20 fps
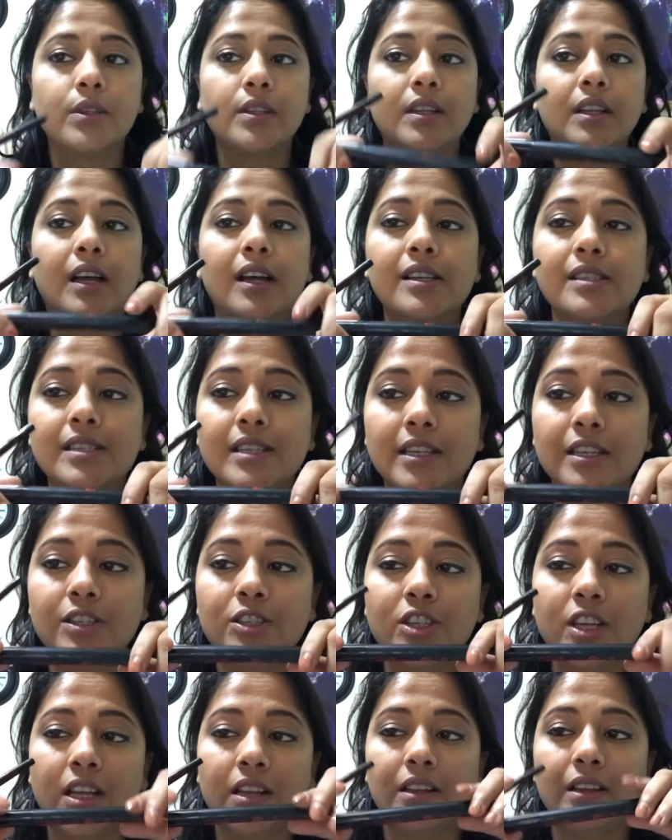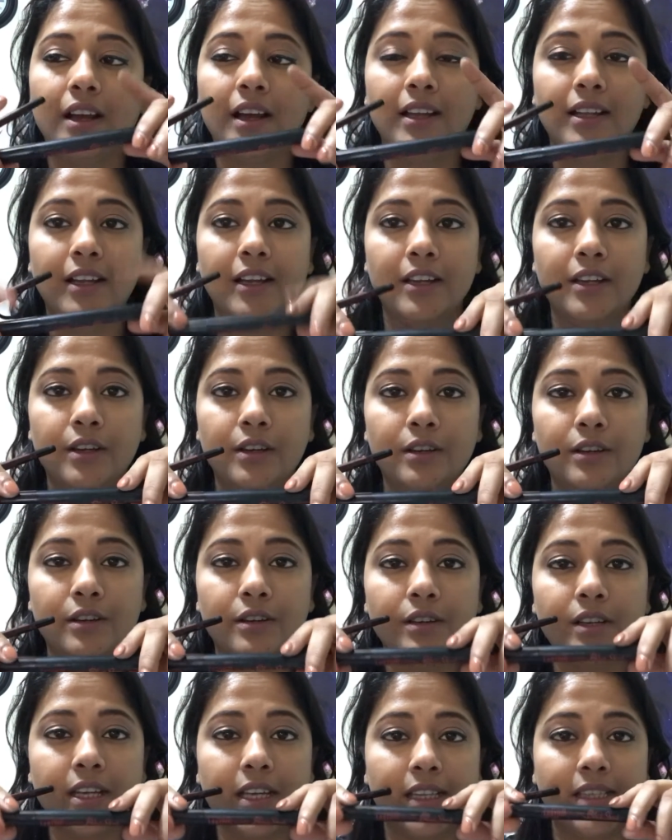The Lasting Gel
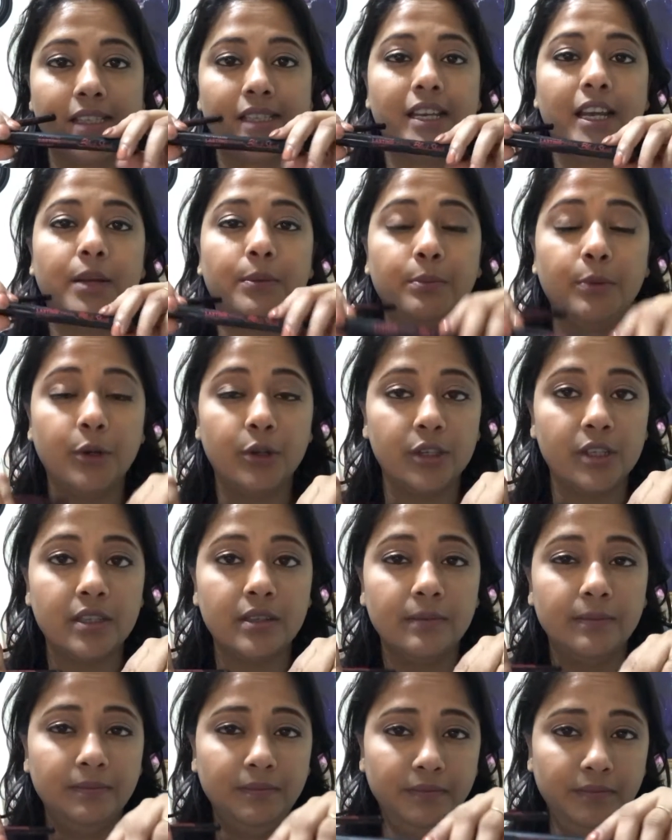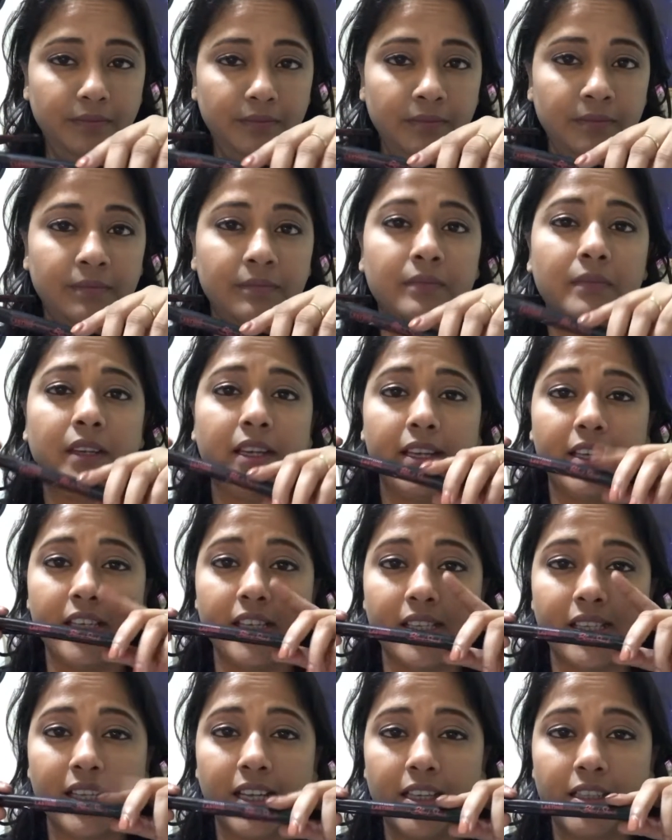Eyeliner, it stayed put. It
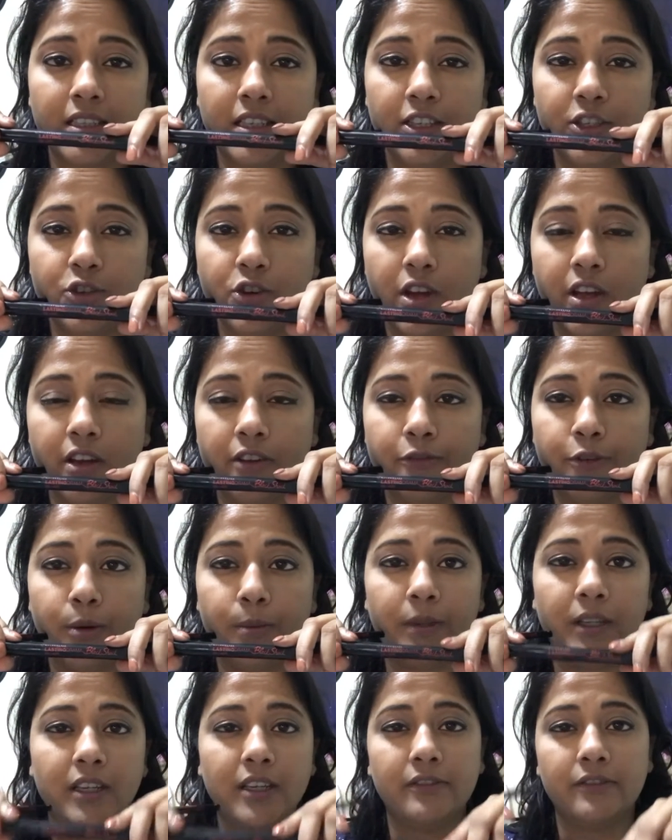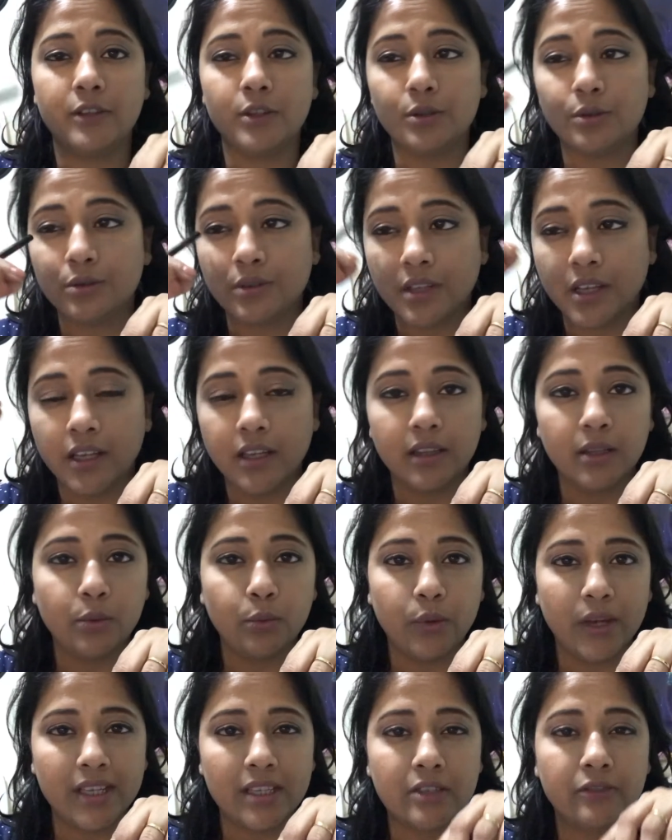is slightly drier formula if you don't like the
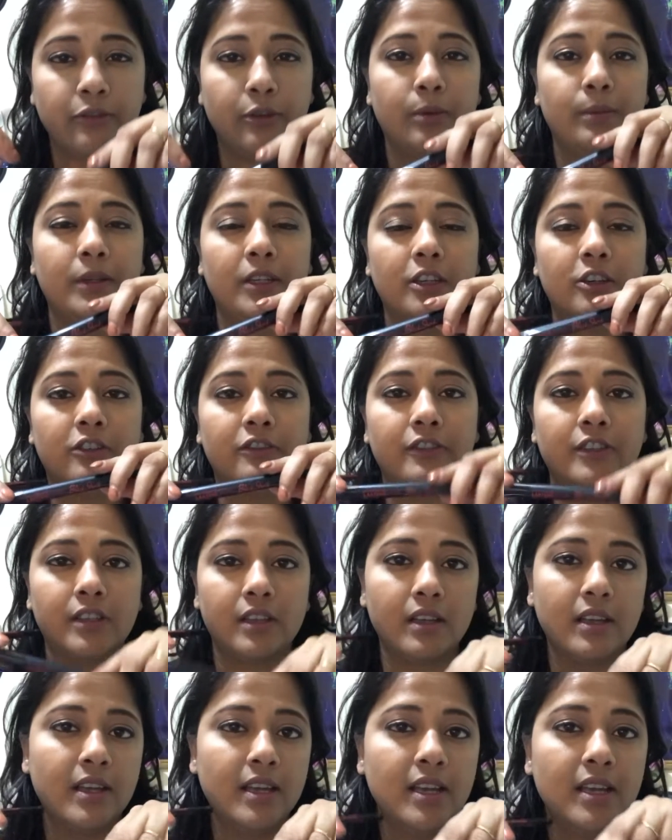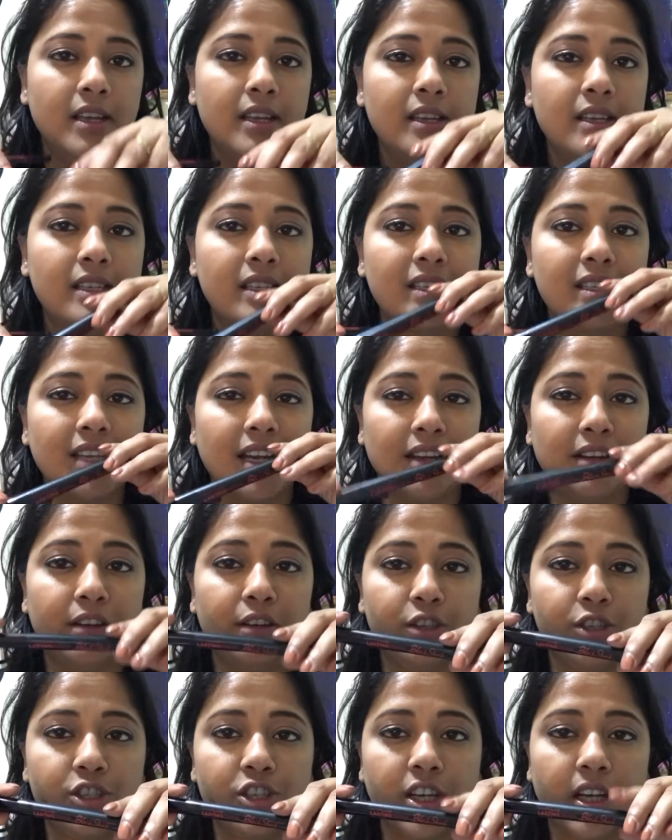wet formula of a
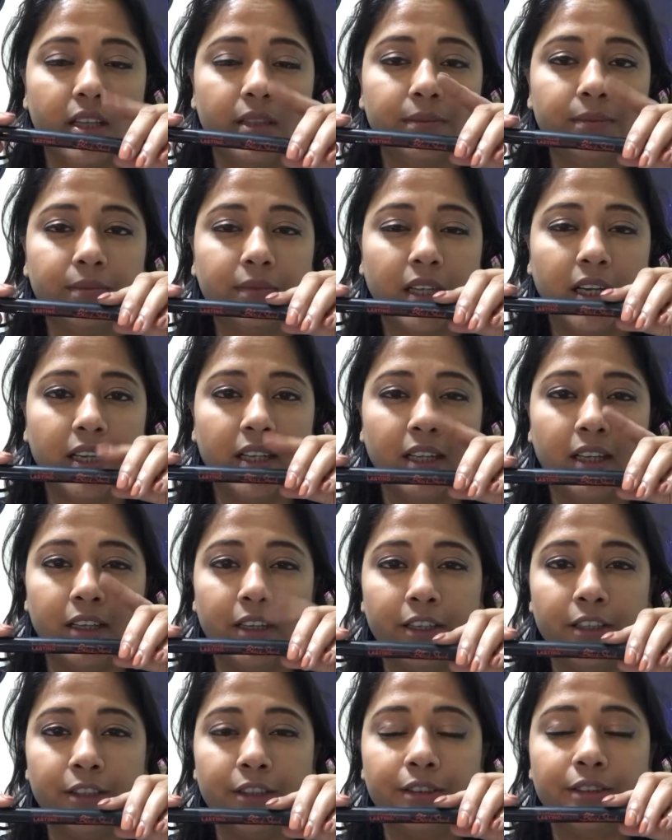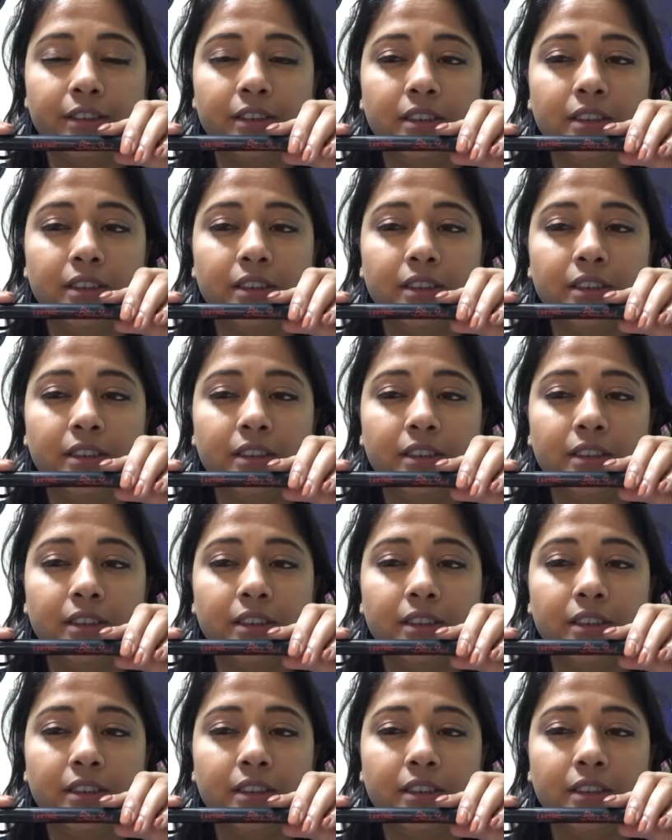standard gel eyeliner.